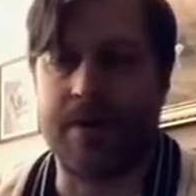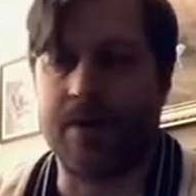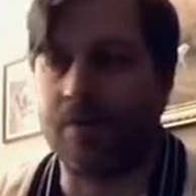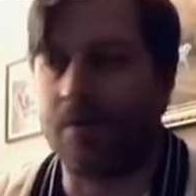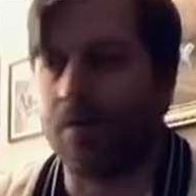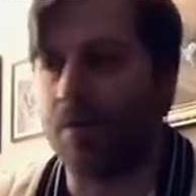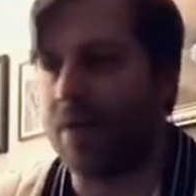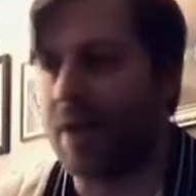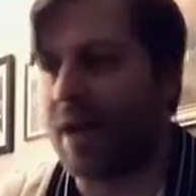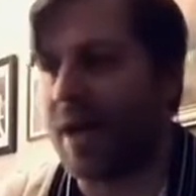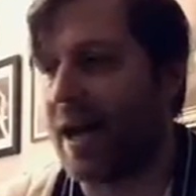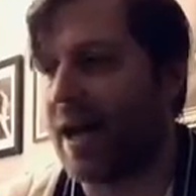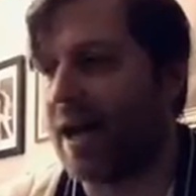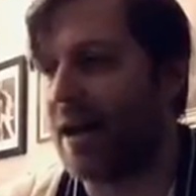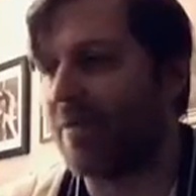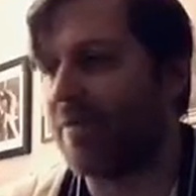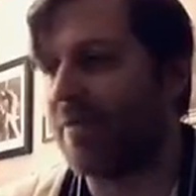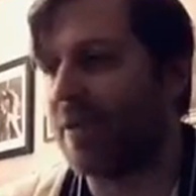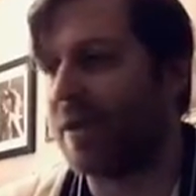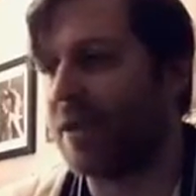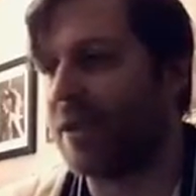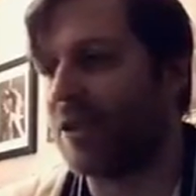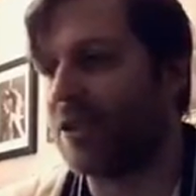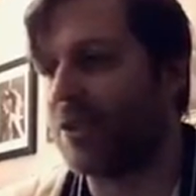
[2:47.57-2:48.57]
We have
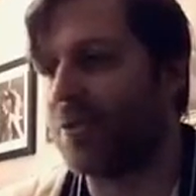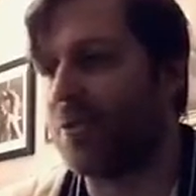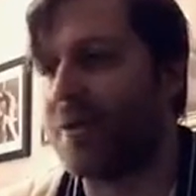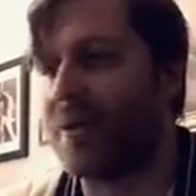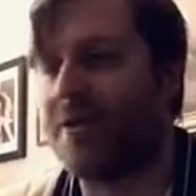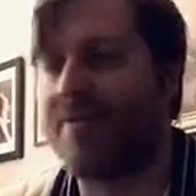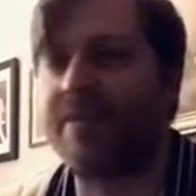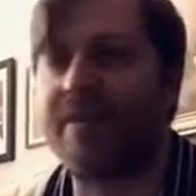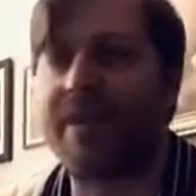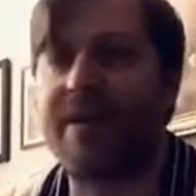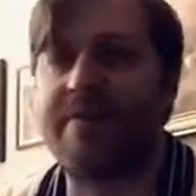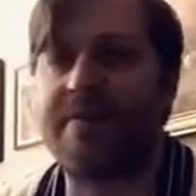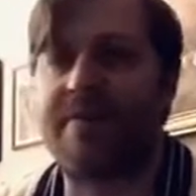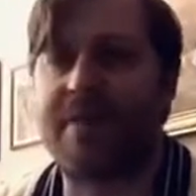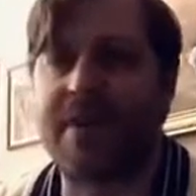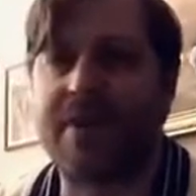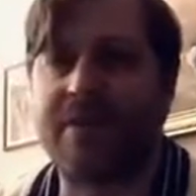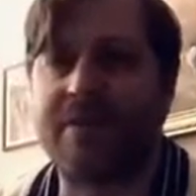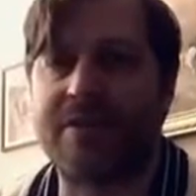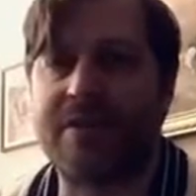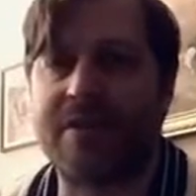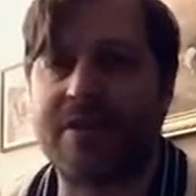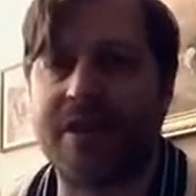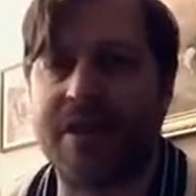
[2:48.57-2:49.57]

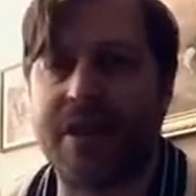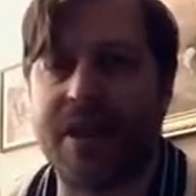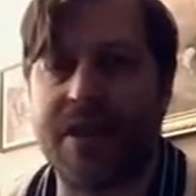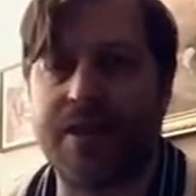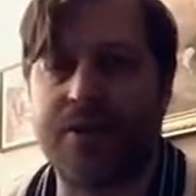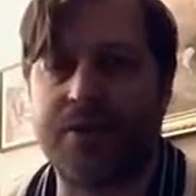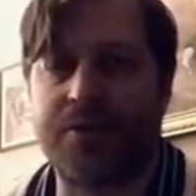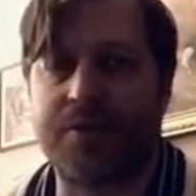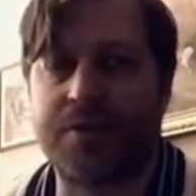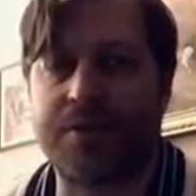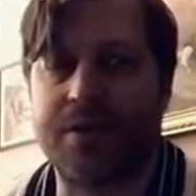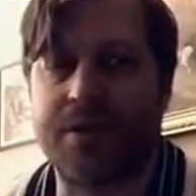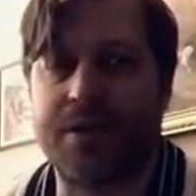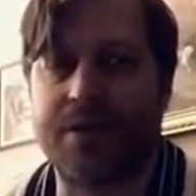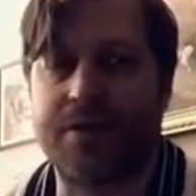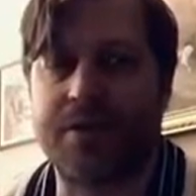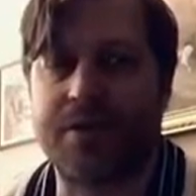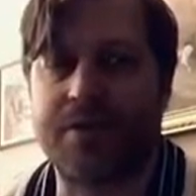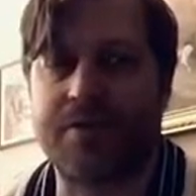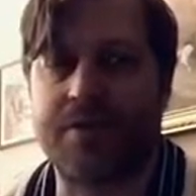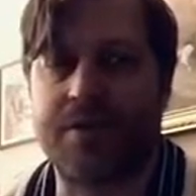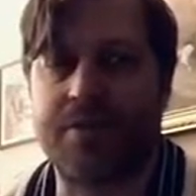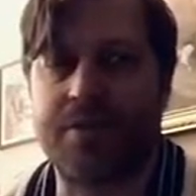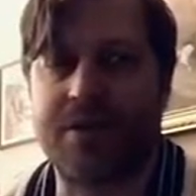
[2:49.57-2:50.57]
25,000 casualties.
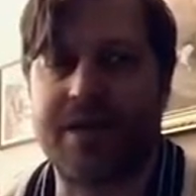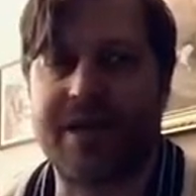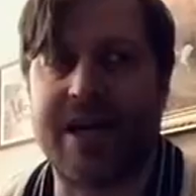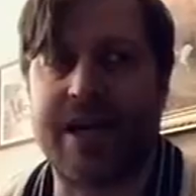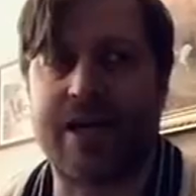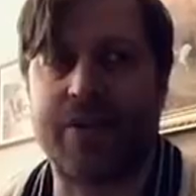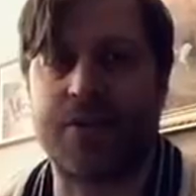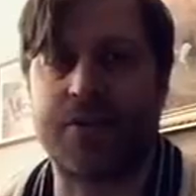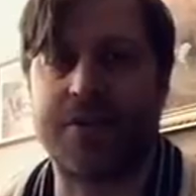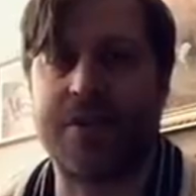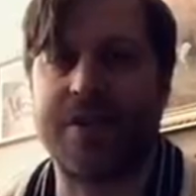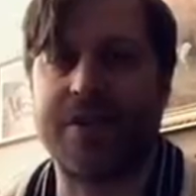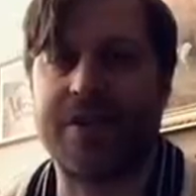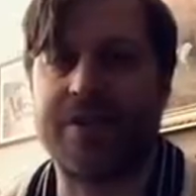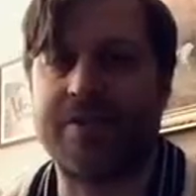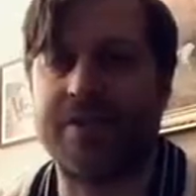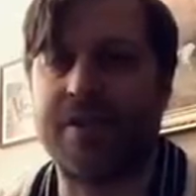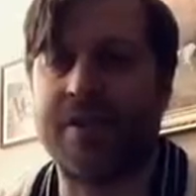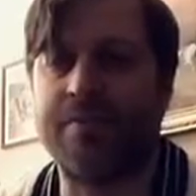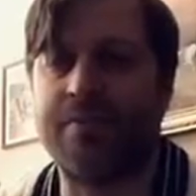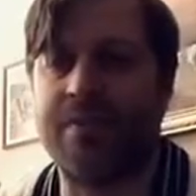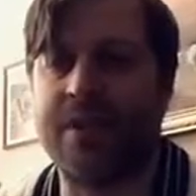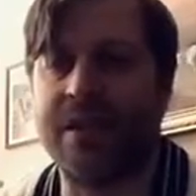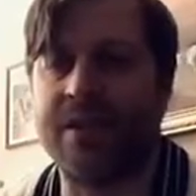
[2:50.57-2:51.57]
Remember, casualties
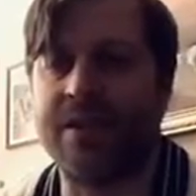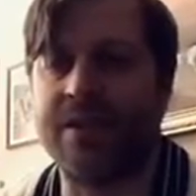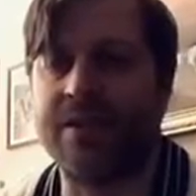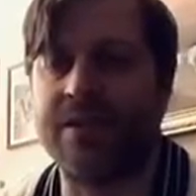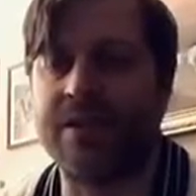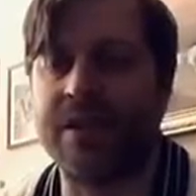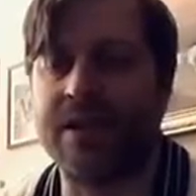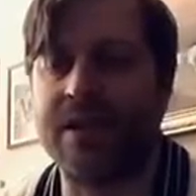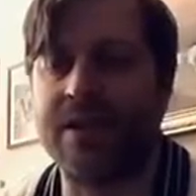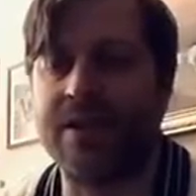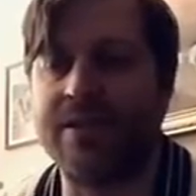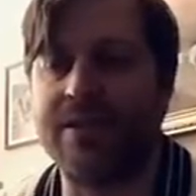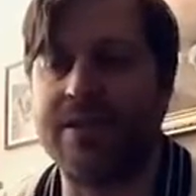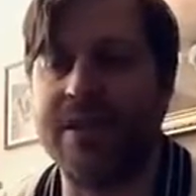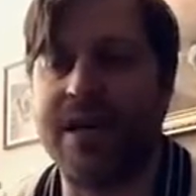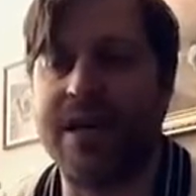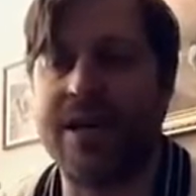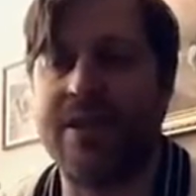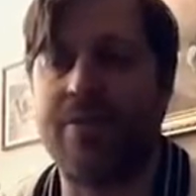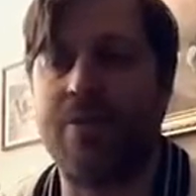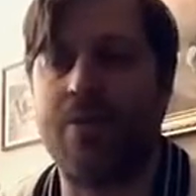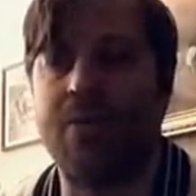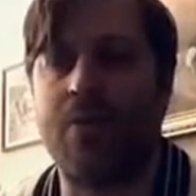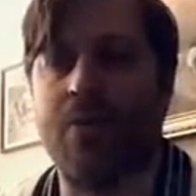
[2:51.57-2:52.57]
means
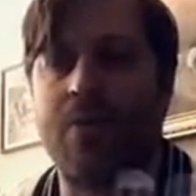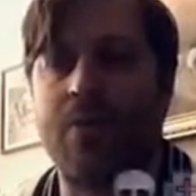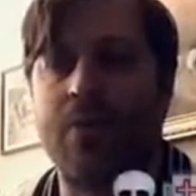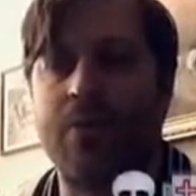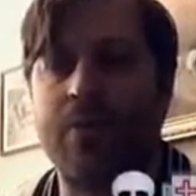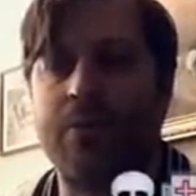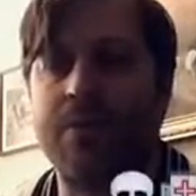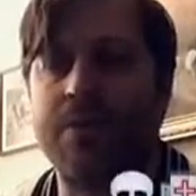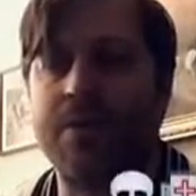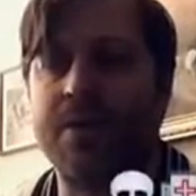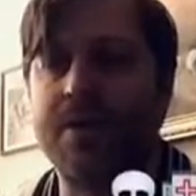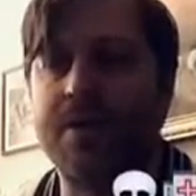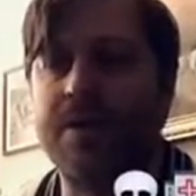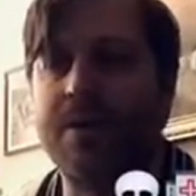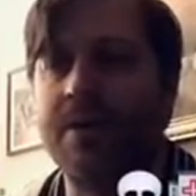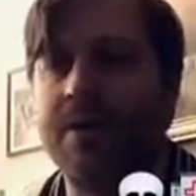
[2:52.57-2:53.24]
dead or wounded.